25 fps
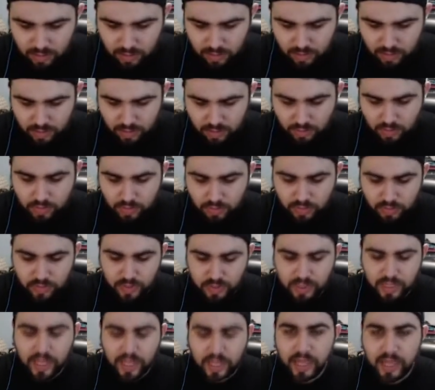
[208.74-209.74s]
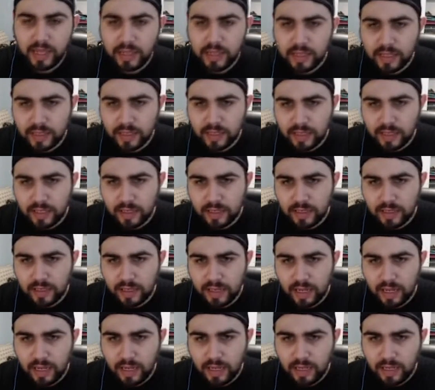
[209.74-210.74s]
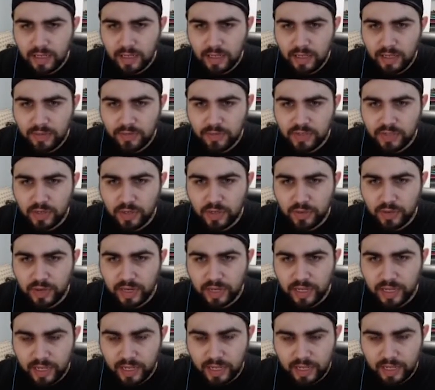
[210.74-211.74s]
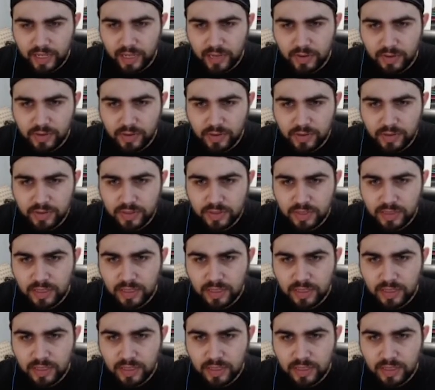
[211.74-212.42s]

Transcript: Oh, the Alien link. I love generating 8 counters.